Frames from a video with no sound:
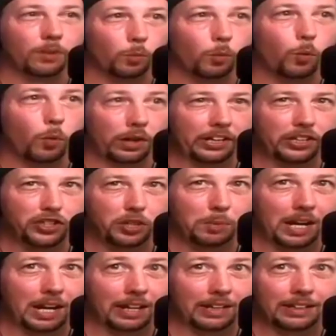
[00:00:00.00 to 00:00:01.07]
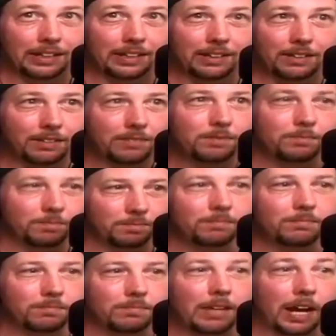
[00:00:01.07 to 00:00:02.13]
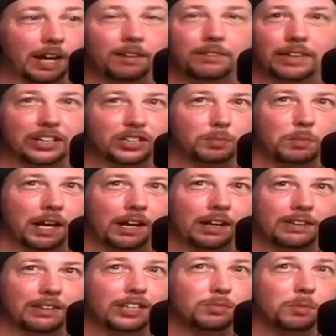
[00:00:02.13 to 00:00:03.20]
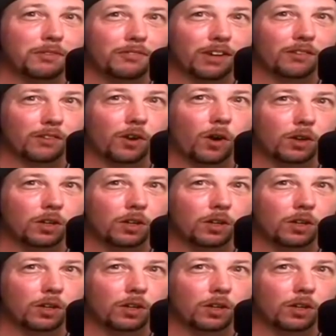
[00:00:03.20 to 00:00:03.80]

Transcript: one in Japan. Yeah, that's my favorite hardcore match.